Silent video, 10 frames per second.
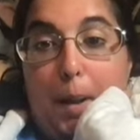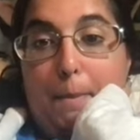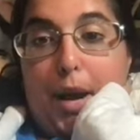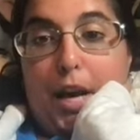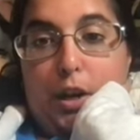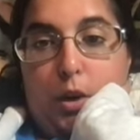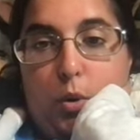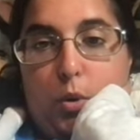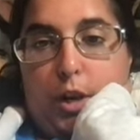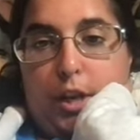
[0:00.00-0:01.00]
But
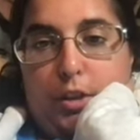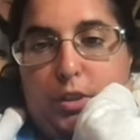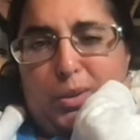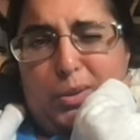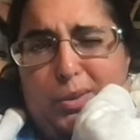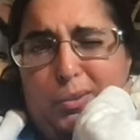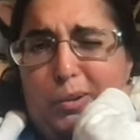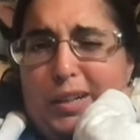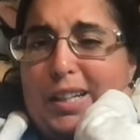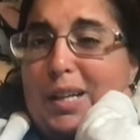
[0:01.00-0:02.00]
according to the
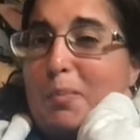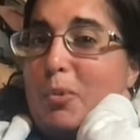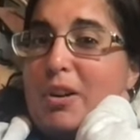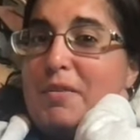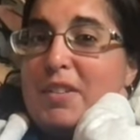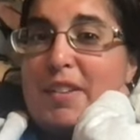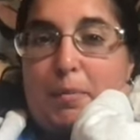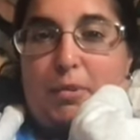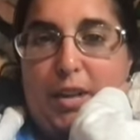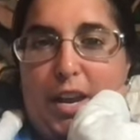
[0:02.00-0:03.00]
really brief
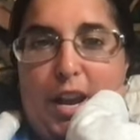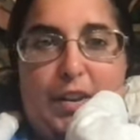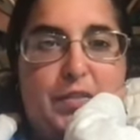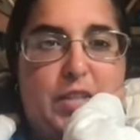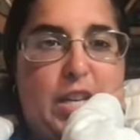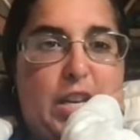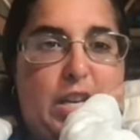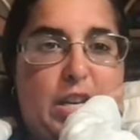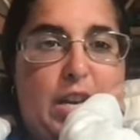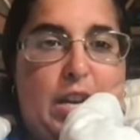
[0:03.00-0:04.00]
summary I've seen,
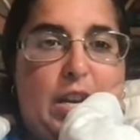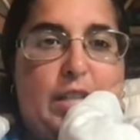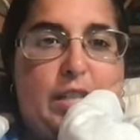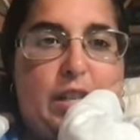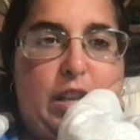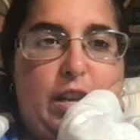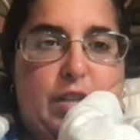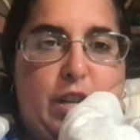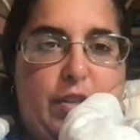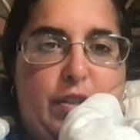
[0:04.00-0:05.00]
it's a lush
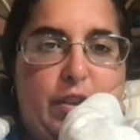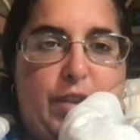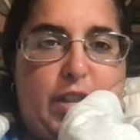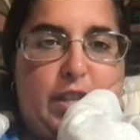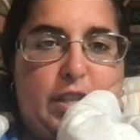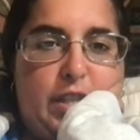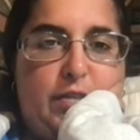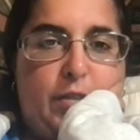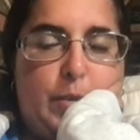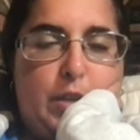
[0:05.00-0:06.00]
gothic fantasy
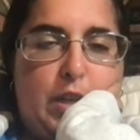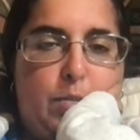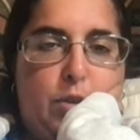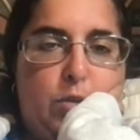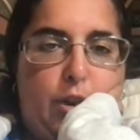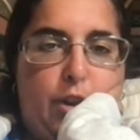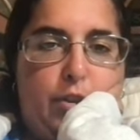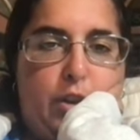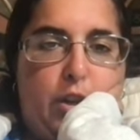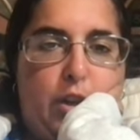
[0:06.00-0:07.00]
from a debut
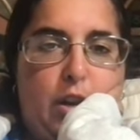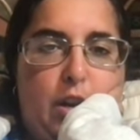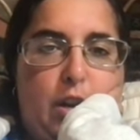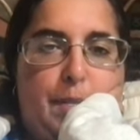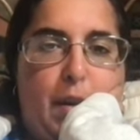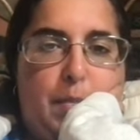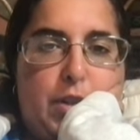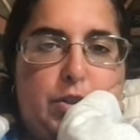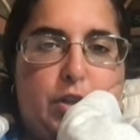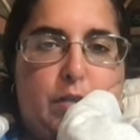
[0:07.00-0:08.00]
author about
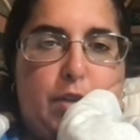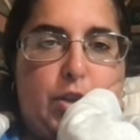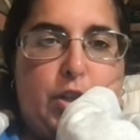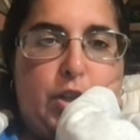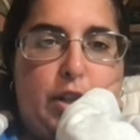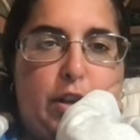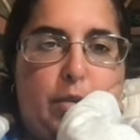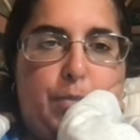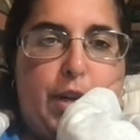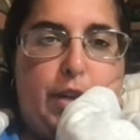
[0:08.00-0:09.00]
monsters and magic set on the
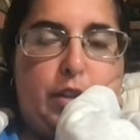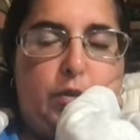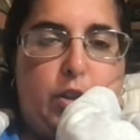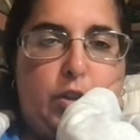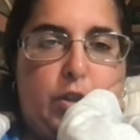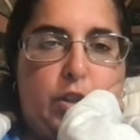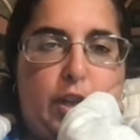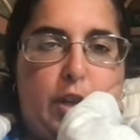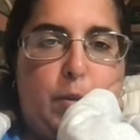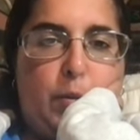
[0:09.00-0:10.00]
banks of a cursed
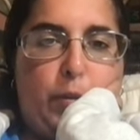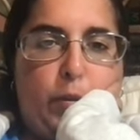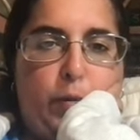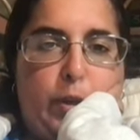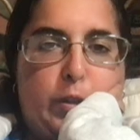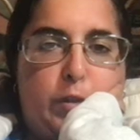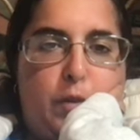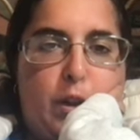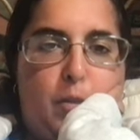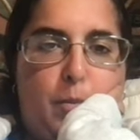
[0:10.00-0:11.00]
lake, perfect for fans of
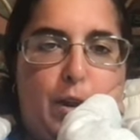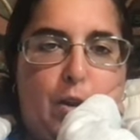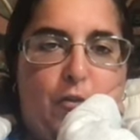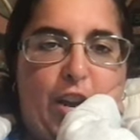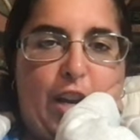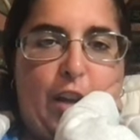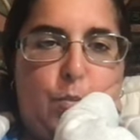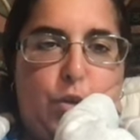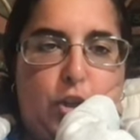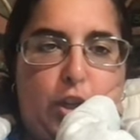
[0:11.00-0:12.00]
Naomi Novik and
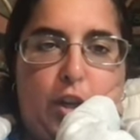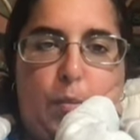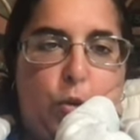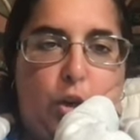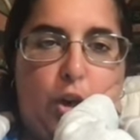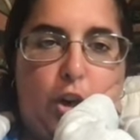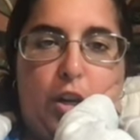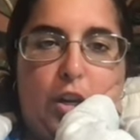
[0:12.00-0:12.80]
Brigid Kemmerer.